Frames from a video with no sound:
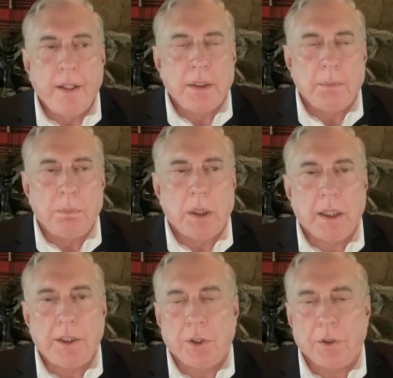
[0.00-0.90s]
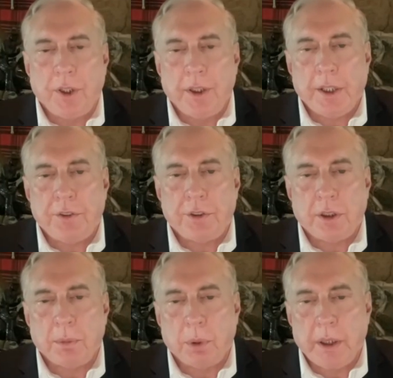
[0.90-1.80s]
But I don't think that's the
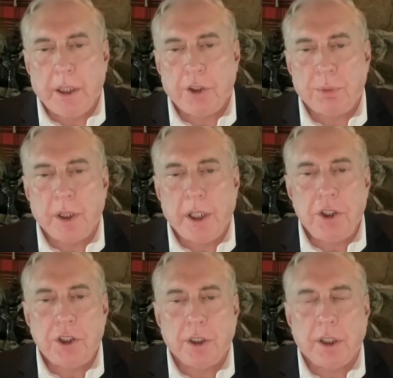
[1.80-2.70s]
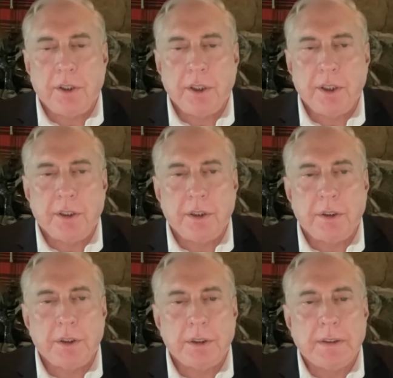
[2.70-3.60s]
complete explanation. I think
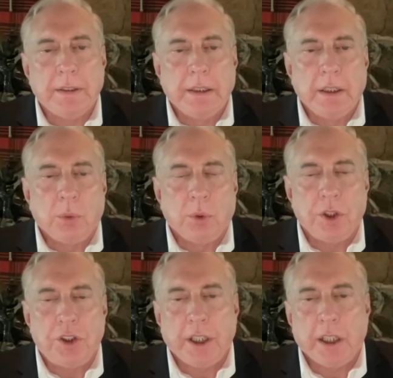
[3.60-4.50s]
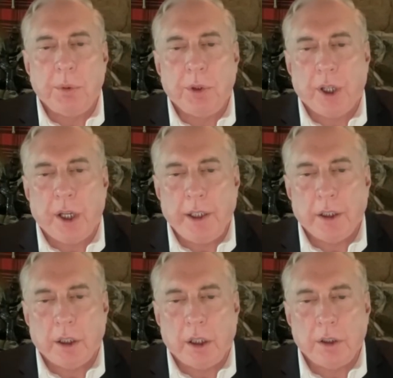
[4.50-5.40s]
that we're dealing with
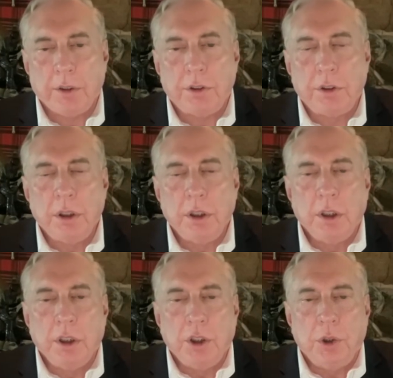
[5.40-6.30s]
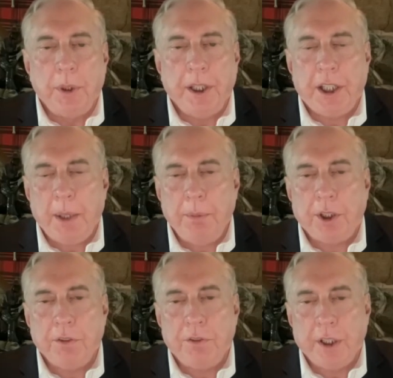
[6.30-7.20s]
ideologues who became
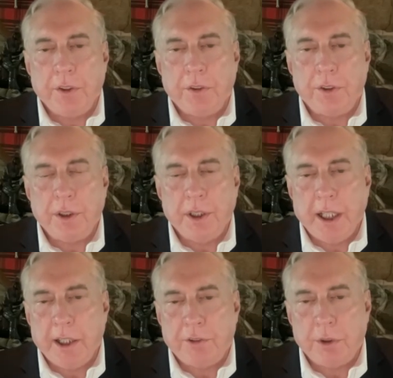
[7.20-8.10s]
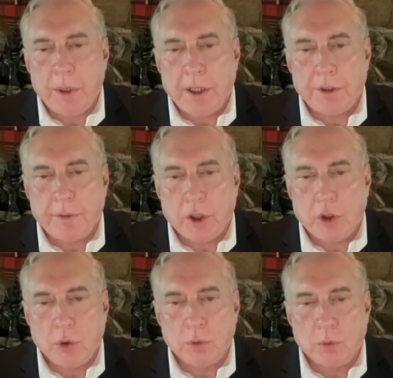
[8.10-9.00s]
convinced in the aftermath of the
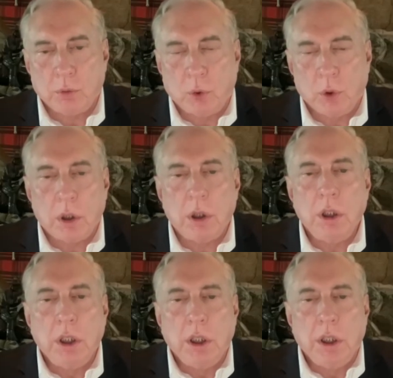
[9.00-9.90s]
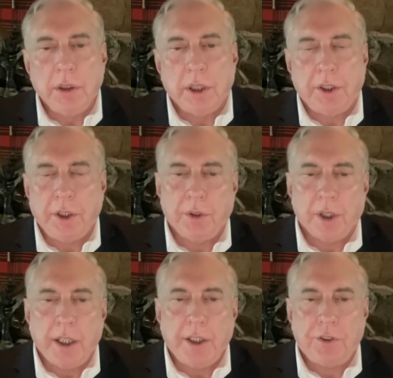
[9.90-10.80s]
Cold War that the
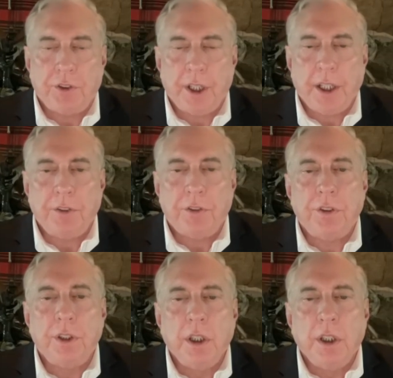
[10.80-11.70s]
United States